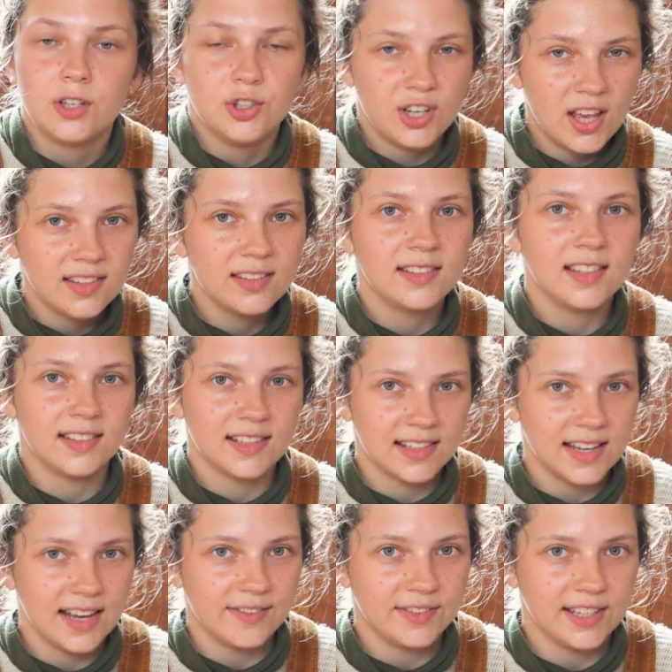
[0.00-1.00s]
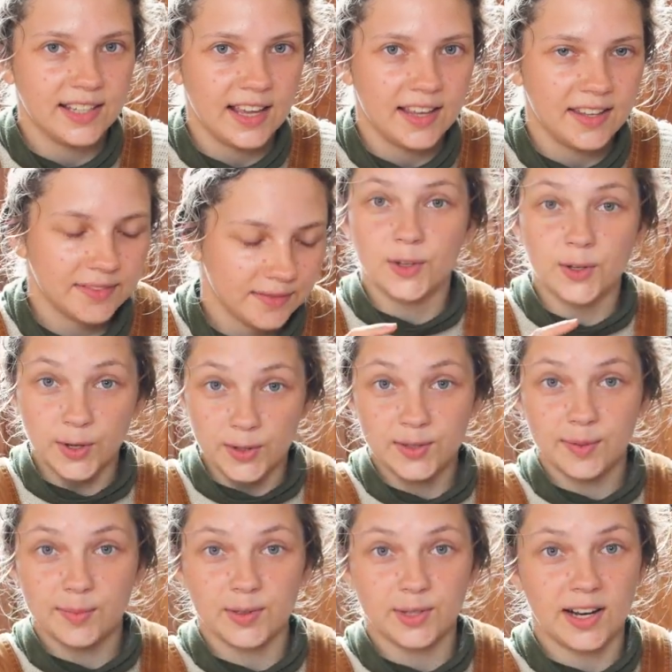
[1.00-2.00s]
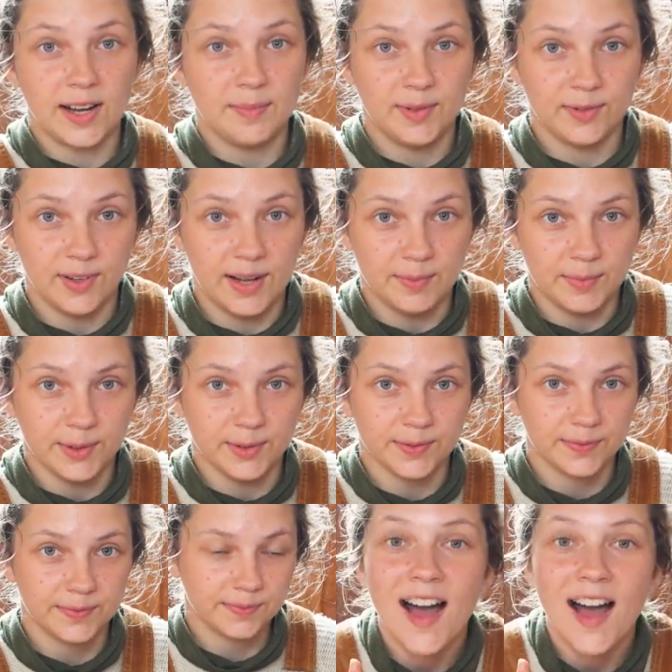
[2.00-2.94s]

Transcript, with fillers: just as a safety net. Go subscribe to Rumble.